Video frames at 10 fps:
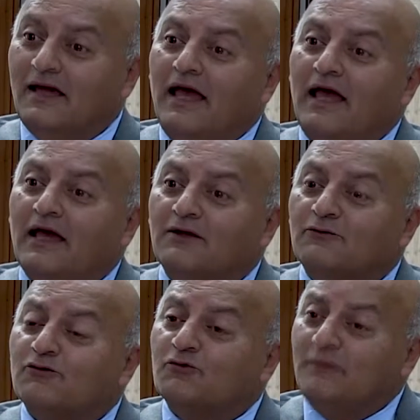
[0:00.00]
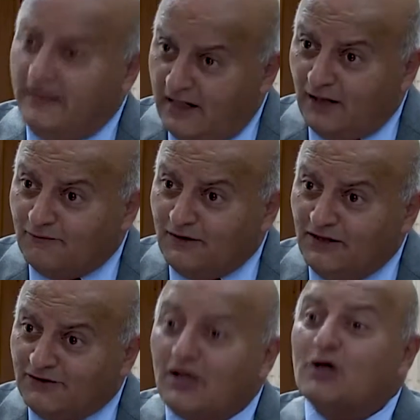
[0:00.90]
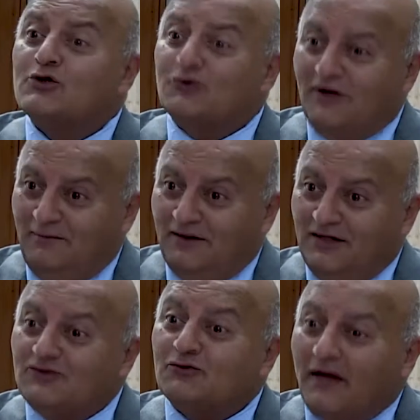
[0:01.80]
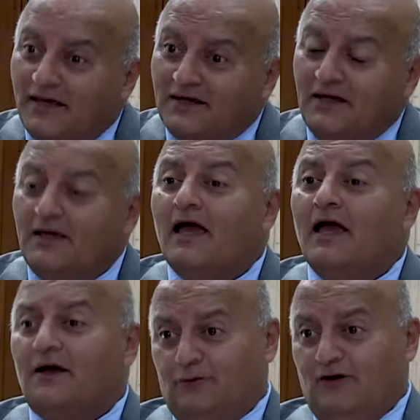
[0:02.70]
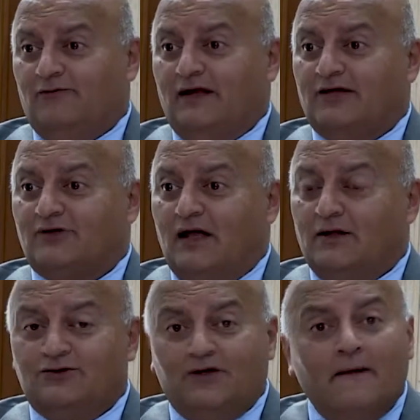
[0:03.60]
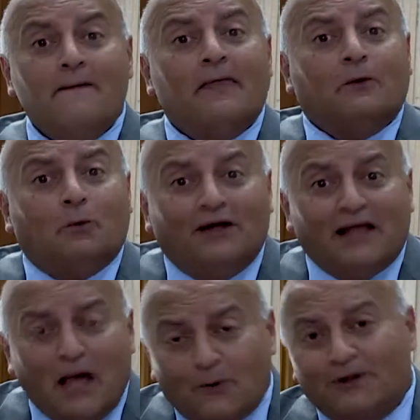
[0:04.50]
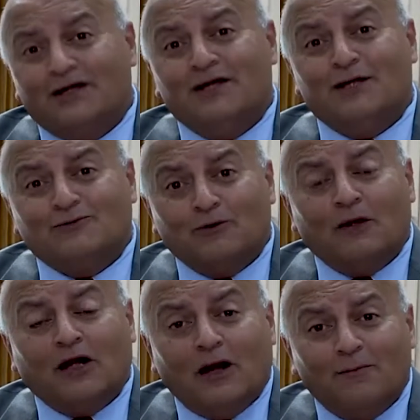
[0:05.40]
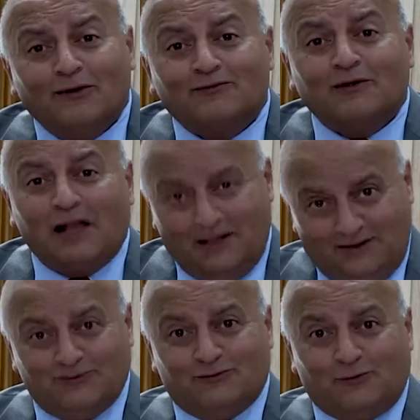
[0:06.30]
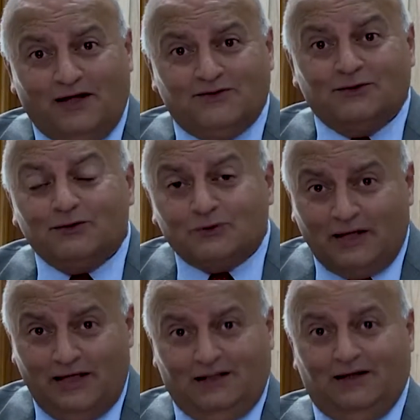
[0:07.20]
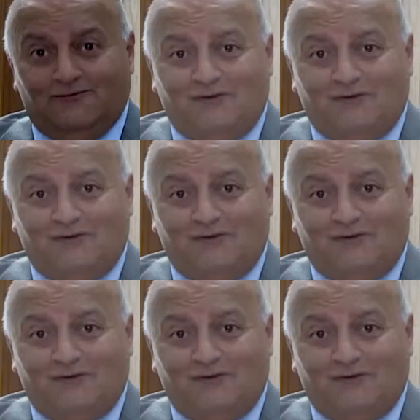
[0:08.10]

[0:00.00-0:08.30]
And speaking of these treatments, Reiki and Reflexology, we're now going to hear from a couple of clients of Rachel's and Healing